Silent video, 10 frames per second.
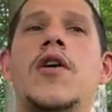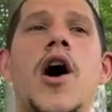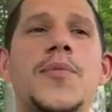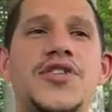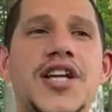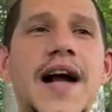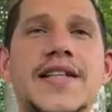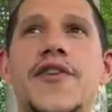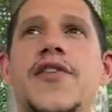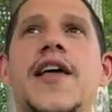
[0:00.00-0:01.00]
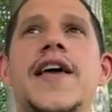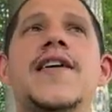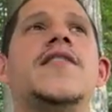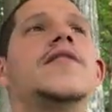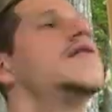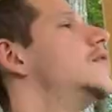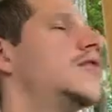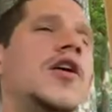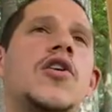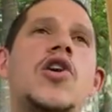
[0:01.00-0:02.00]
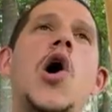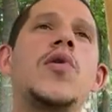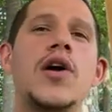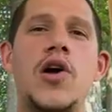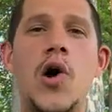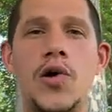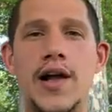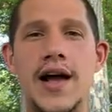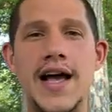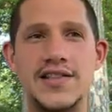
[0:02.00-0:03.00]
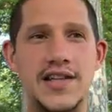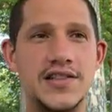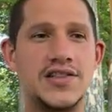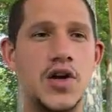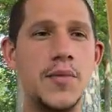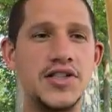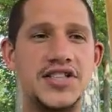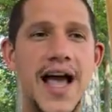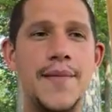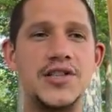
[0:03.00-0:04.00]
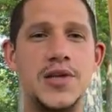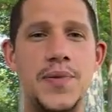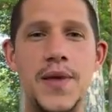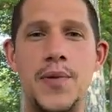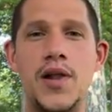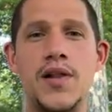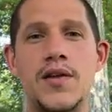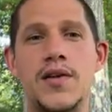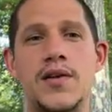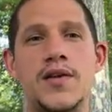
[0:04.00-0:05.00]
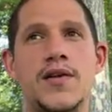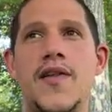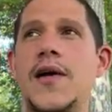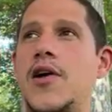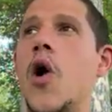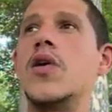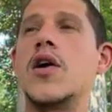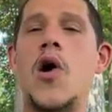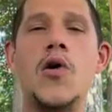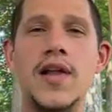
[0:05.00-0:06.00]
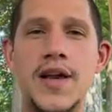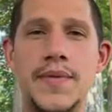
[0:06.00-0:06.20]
objectively, Coca Cola has done so much damage to people, like Coca Cola and